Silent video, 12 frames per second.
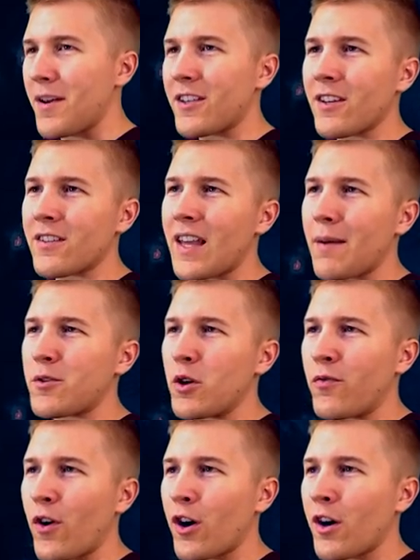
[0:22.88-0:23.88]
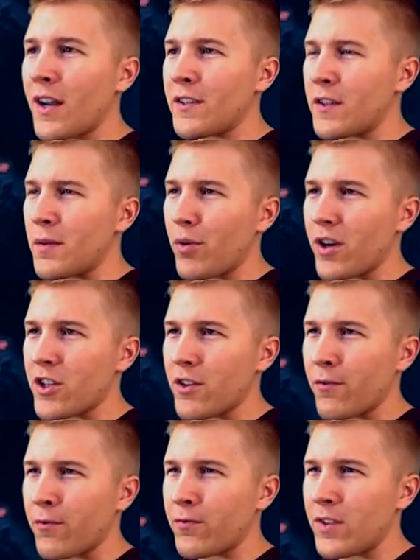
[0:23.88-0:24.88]
biggest thing that's happened so far is the British
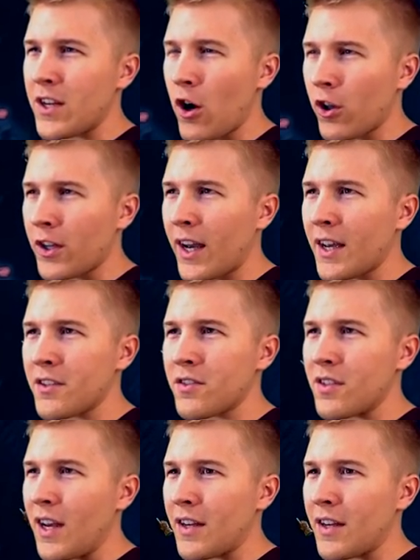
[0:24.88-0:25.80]
have decolonized.